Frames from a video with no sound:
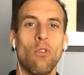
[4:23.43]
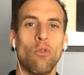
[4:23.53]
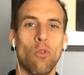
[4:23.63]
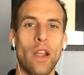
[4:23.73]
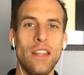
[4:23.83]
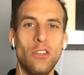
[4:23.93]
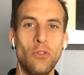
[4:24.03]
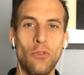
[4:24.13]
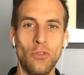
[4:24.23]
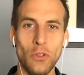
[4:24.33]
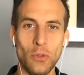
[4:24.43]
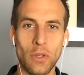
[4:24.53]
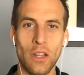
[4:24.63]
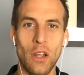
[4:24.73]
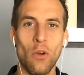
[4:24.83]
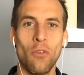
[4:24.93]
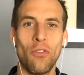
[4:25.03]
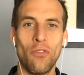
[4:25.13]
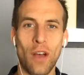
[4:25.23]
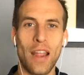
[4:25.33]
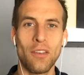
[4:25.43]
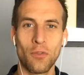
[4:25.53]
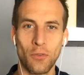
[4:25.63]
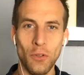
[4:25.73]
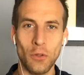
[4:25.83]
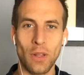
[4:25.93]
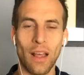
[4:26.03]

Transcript: running to food, find food,